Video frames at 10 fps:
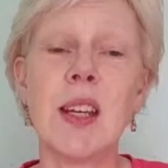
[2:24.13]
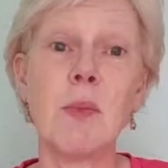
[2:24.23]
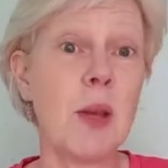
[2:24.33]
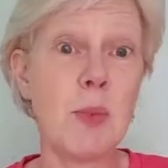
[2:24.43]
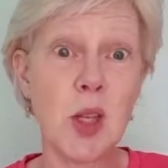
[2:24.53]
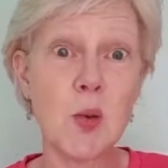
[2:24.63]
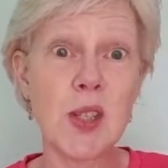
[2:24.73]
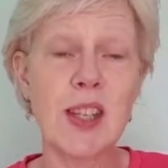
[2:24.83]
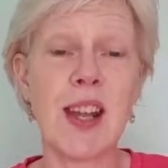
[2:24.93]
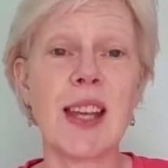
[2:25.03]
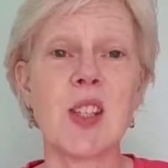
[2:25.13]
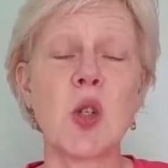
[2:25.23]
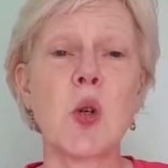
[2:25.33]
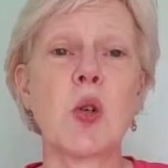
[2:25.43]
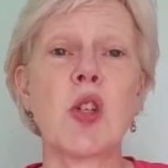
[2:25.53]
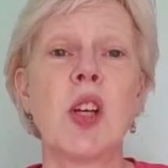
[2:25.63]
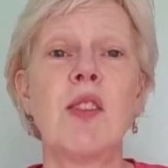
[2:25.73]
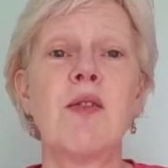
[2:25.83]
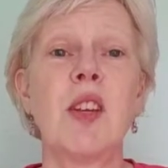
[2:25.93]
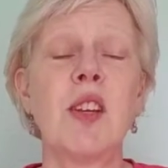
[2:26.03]
maybe using that structure
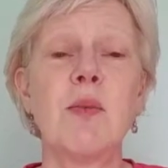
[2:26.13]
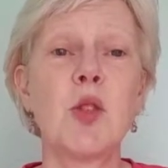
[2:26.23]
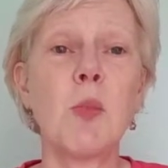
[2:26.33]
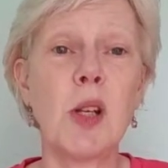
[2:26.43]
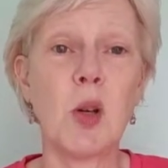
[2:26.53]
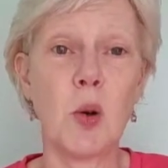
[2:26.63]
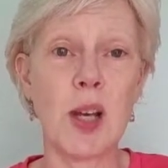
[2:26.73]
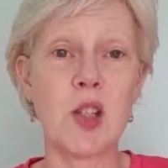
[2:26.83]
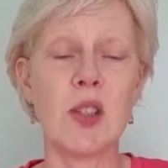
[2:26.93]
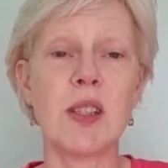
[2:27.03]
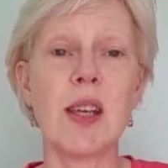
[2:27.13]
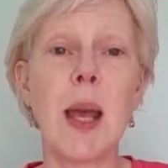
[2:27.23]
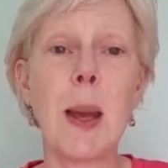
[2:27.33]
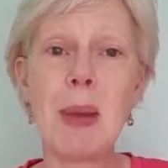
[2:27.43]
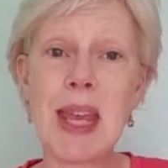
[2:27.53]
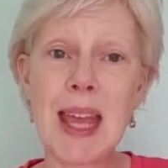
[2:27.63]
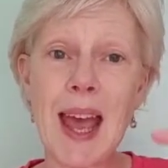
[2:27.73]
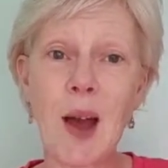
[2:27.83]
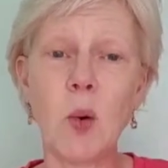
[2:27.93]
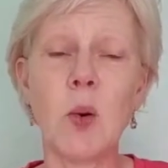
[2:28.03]
of the W questions, pick
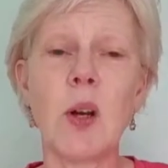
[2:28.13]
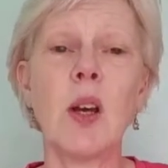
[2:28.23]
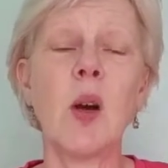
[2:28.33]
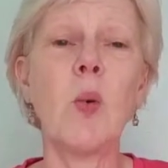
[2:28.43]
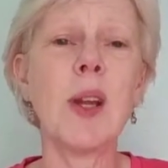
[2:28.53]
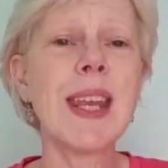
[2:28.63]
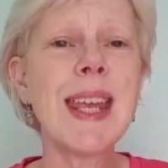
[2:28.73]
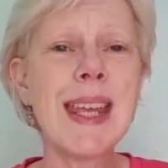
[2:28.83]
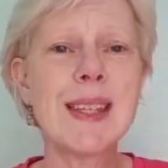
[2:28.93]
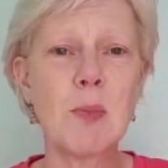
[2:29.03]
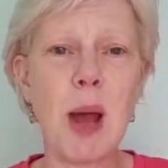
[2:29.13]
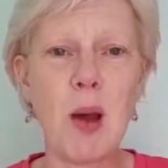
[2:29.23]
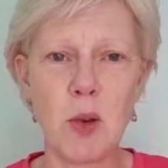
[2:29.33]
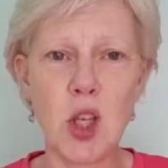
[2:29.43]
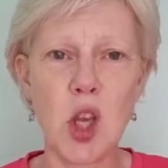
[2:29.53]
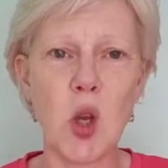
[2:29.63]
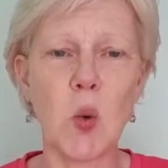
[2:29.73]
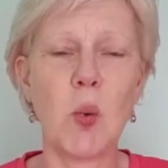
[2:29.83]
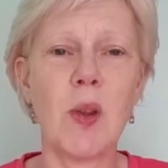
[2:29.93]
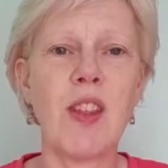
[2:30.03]
out what it is about
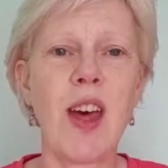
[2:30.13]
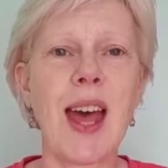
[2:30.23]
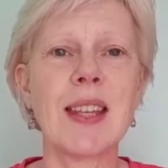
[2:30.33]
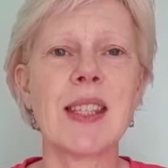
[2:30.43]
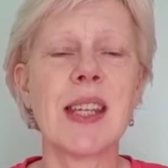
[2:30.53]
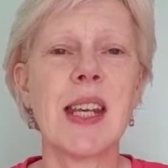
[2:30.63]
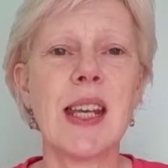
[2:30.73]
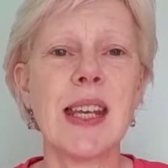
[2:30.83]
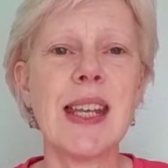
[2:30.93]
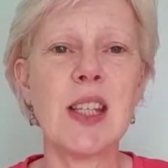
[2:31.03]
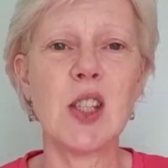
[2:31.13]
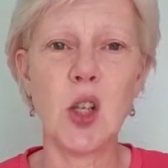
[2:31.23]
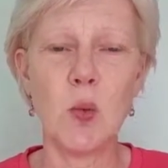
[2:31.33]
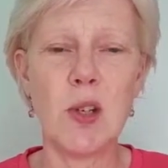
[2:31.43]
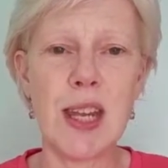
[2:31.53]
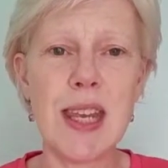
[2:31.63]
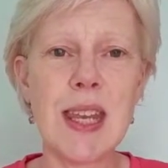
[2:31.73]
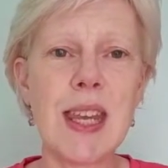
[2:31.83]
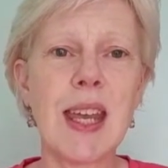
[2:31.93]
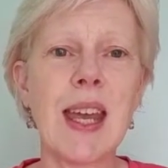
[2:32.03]
you that is
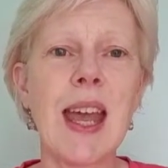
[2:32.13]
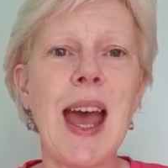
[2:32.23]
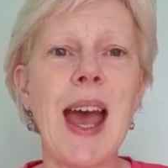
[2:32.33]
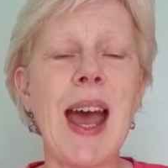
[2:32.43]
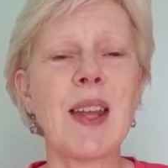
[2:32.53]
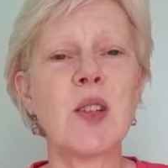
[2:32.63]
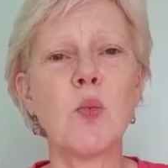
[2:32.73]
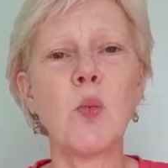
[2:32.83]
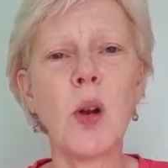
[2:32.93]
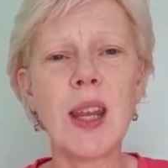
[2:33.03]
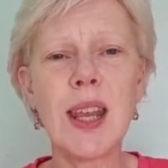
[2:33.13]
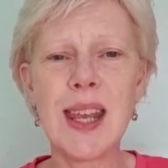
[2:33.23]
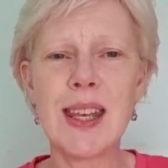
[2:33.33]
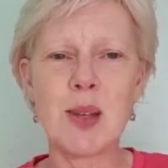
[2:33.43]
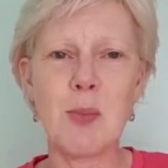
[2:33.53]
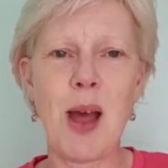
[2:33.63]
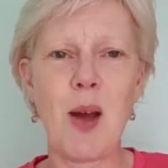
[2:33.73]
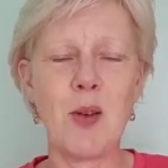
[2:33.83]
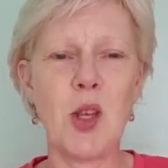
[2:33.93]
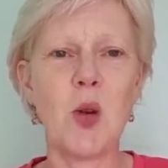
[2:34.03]
unique, and what it is
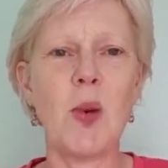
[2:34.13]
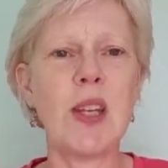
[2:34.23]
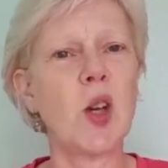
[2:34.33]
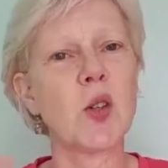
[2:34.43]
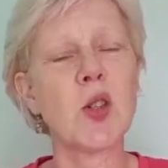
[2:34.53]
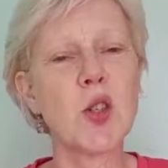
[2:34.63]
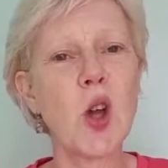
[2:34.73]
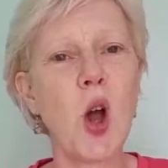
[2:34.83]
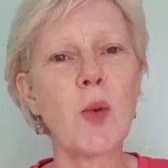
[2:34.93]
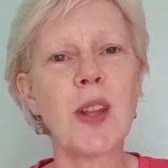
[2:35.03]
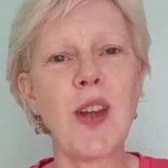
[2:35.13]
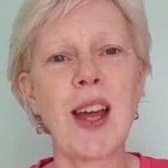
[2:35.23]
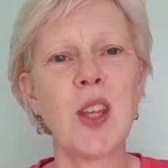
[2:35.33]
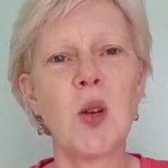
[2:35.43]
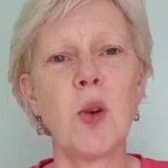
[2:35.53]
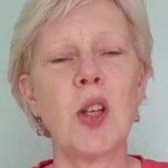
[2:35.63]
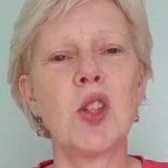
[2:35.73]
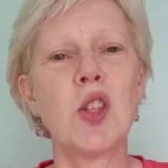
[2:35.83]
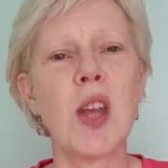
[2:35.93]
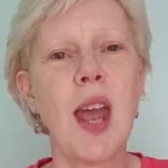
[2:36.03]
about you in your story that you can
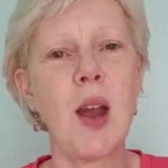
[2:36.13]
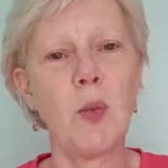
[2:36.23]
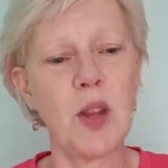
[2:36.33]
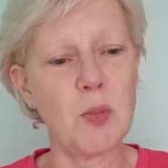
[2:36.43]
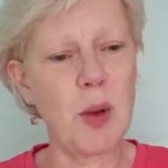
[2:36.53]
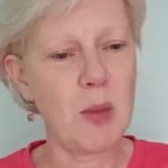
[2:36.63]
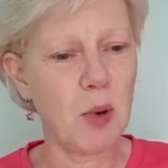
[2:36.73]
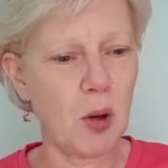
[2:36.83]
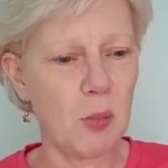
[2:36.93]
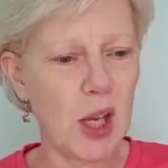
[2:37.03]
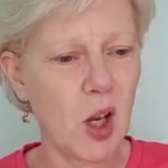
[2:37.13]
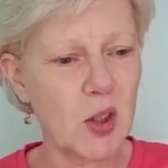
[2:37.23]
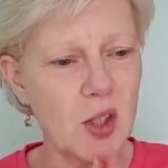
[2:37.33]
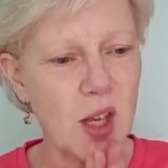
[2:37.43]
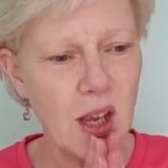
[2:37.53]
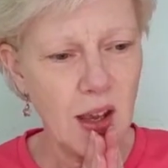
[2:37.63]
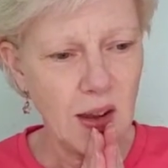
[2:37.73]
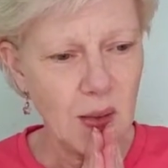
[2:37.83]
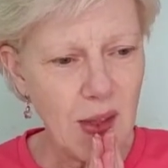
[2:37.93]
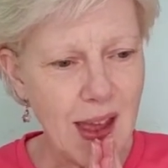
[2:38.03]
share with people, because
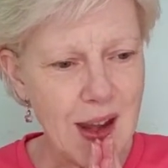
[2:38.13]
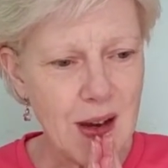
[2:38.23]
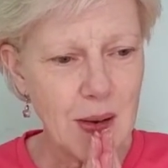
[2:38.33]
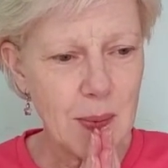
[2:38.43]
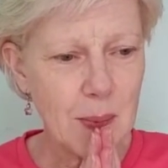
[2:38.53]
then